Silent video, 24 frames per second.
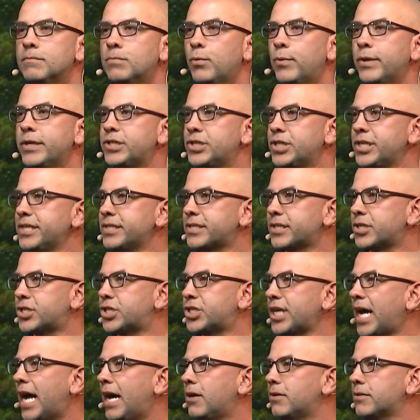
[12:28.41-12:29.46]
But what Jesus
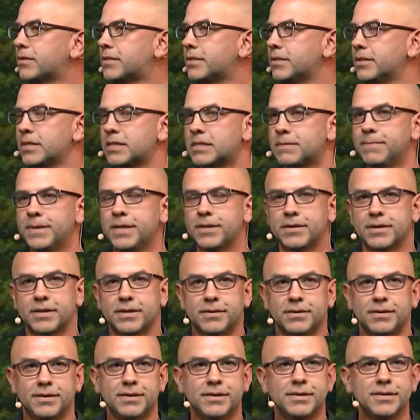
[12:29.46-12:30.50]
shouts in this
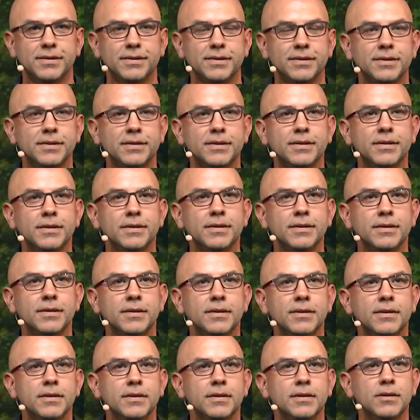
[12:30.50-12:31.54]
miracle,
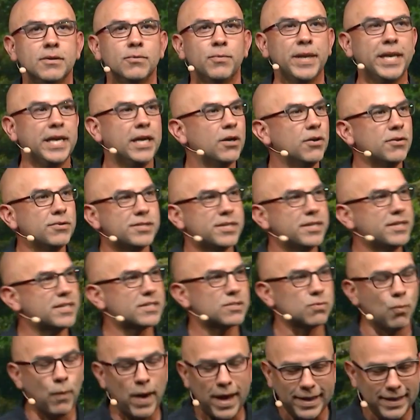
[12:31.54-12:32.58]
when he goes to
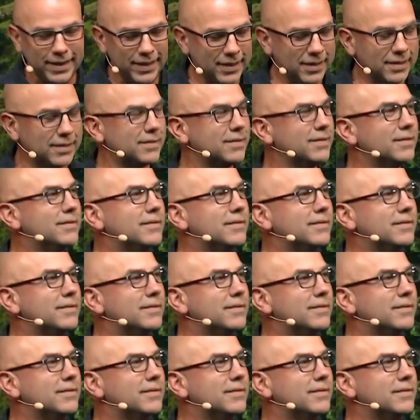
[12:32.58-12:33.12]
this wedding,